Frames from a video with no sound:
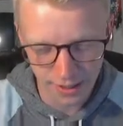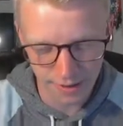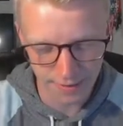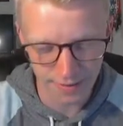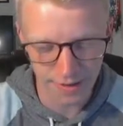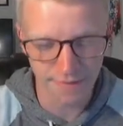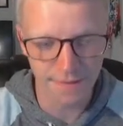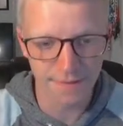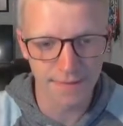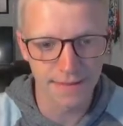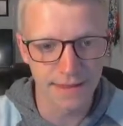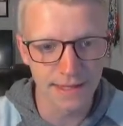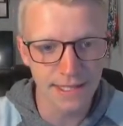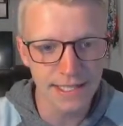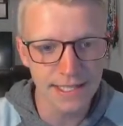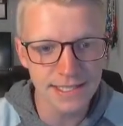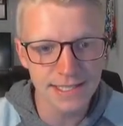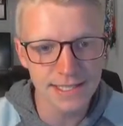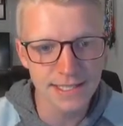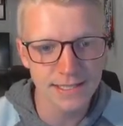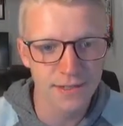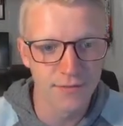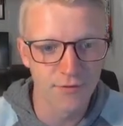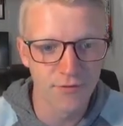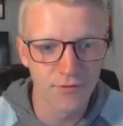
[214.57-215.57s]
that
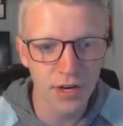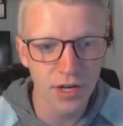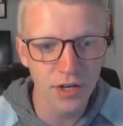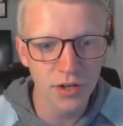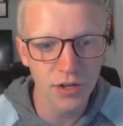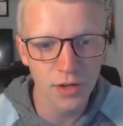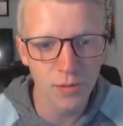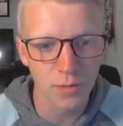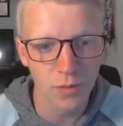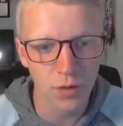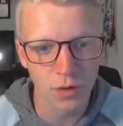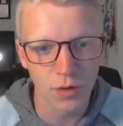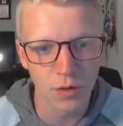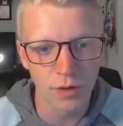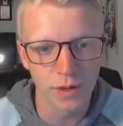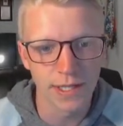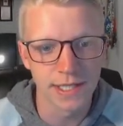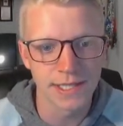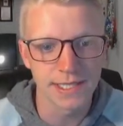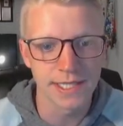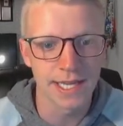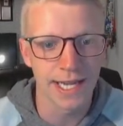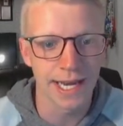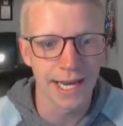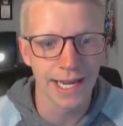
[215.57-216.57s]
this variable
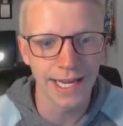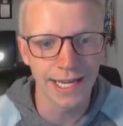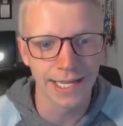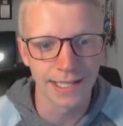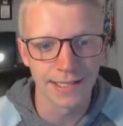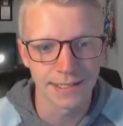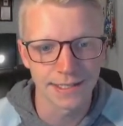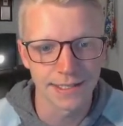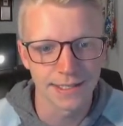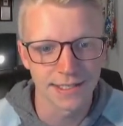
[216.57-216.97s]
is an int.